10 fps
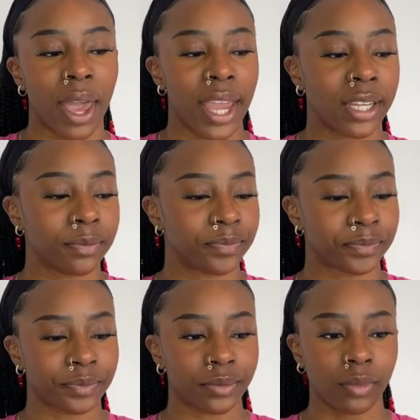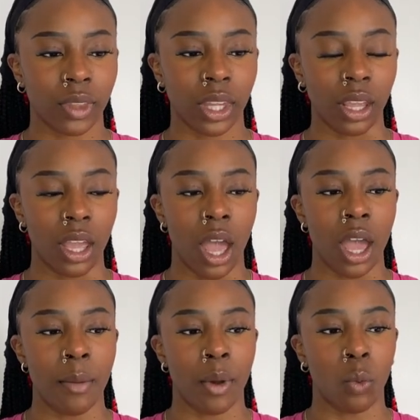Spain,
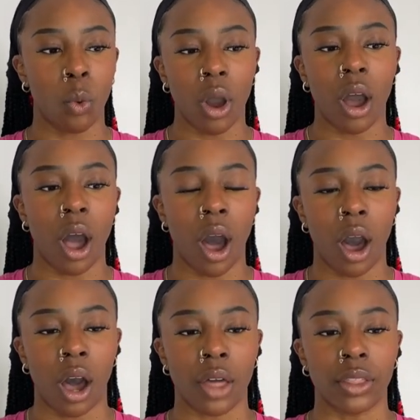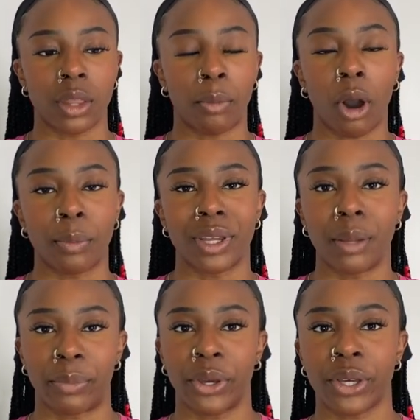what are the
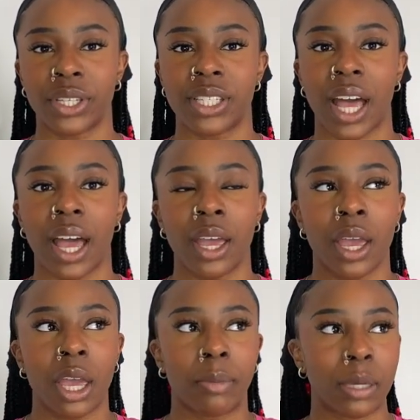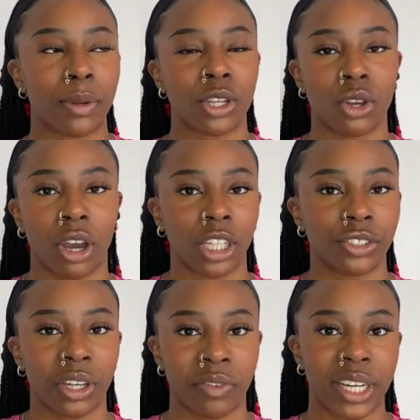popular books that people in your
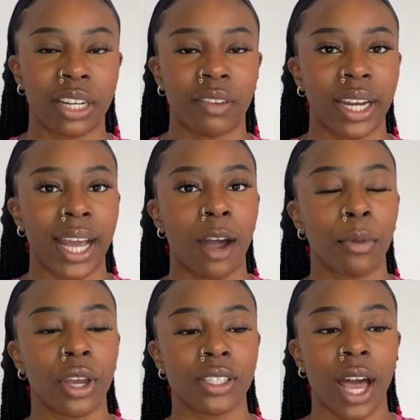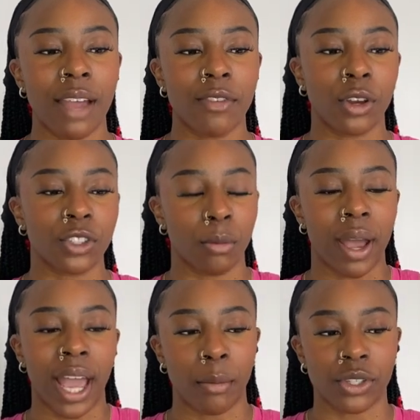country are reading right now? Because I've looked on
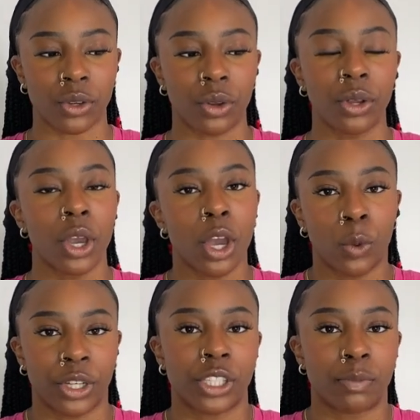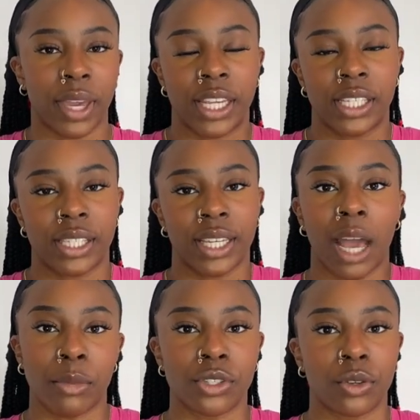my Amazon, which is based
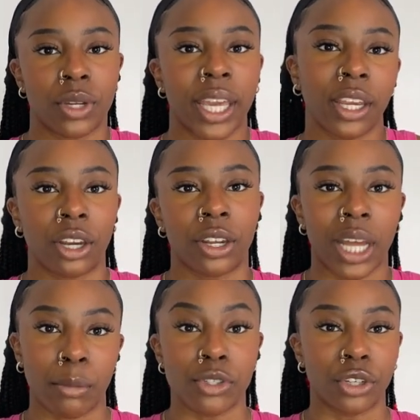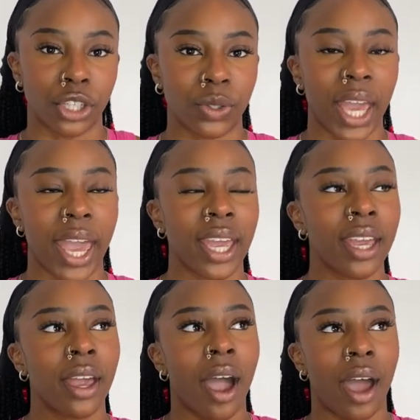in Amazon England, Amazon
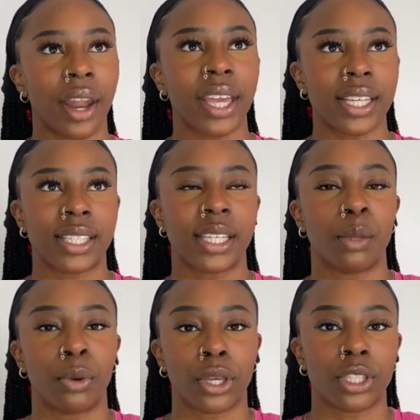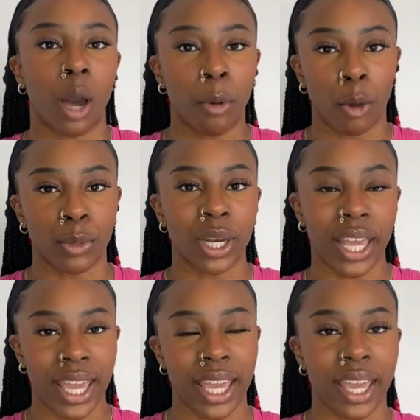UK, and I can see the books that are
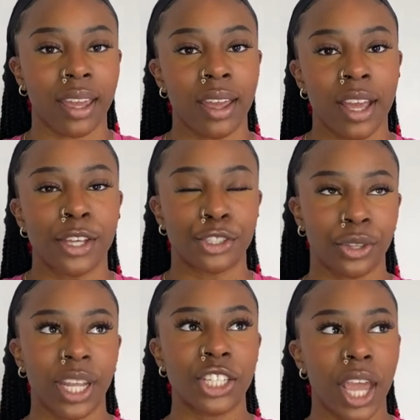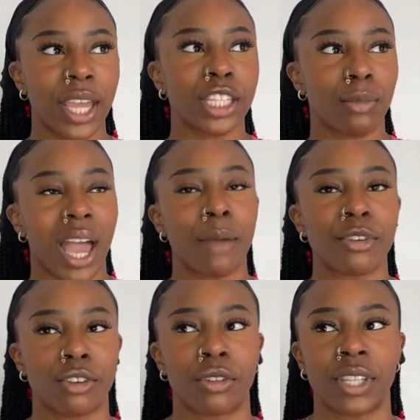popular here. So then I changed my
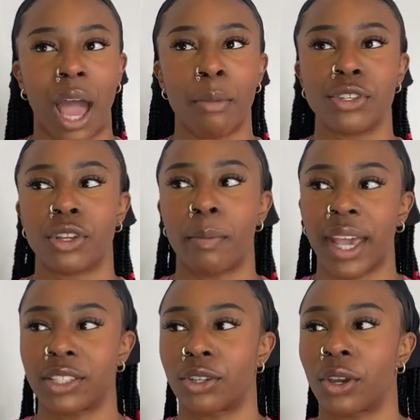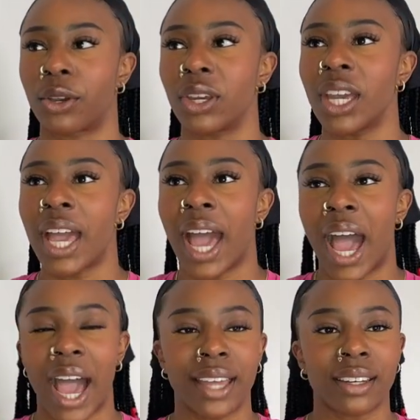Amazon to Amazon Mexico,
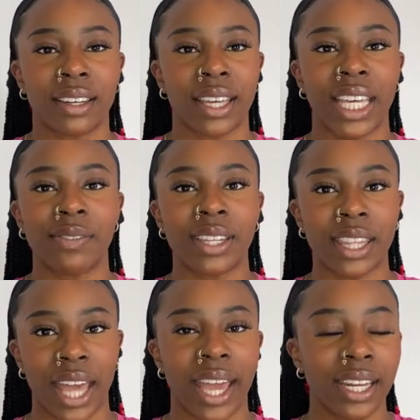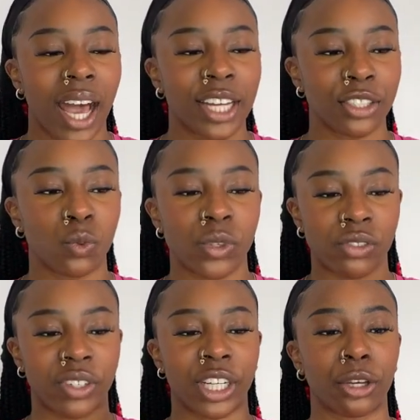and even then I just
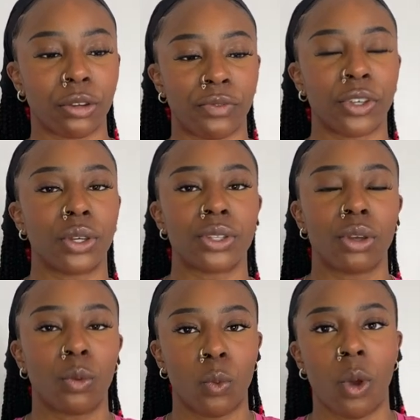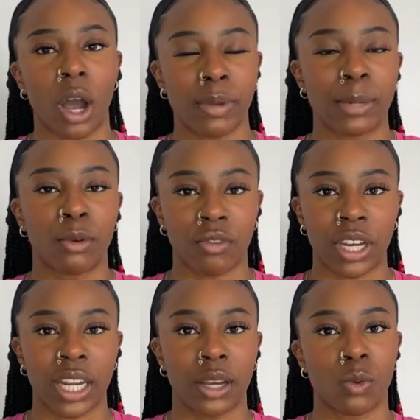was really confused on what are people
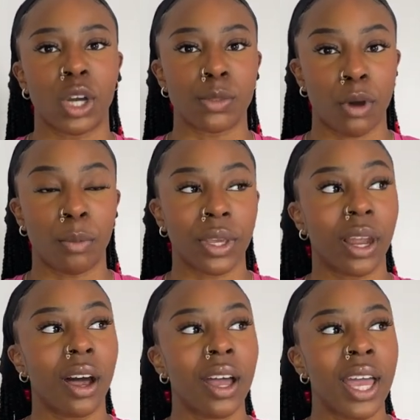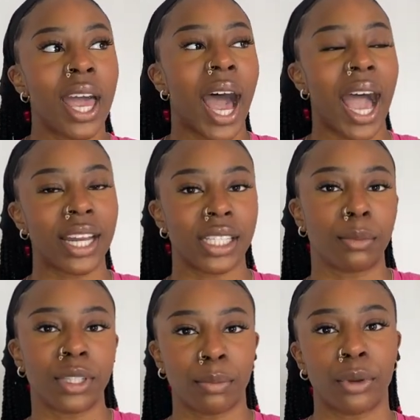reading, what's popular, and
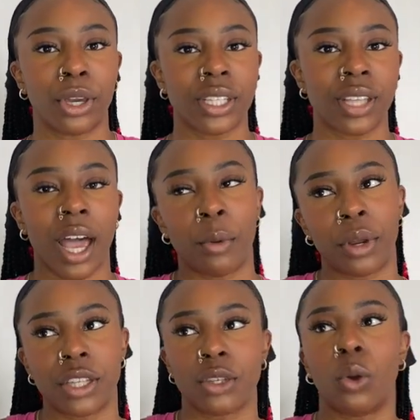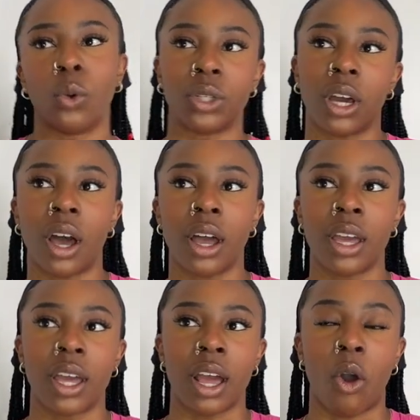some of the books that I wanted to order